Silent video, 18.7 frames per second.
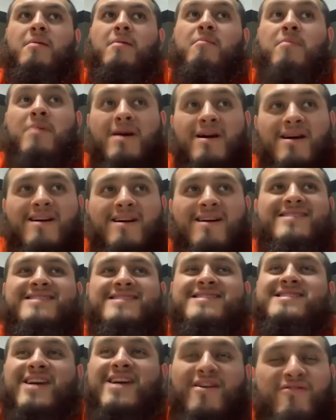But
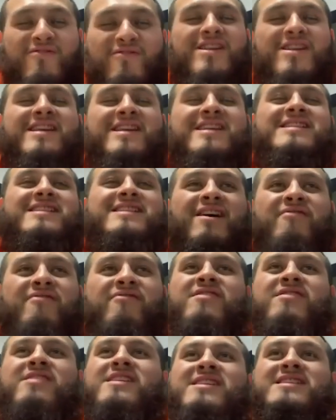definitely
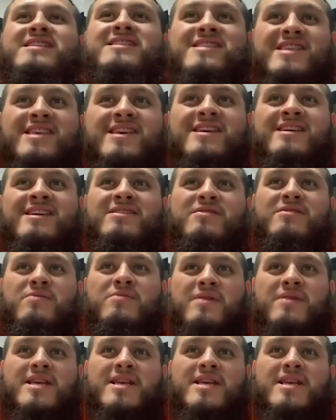seeing the way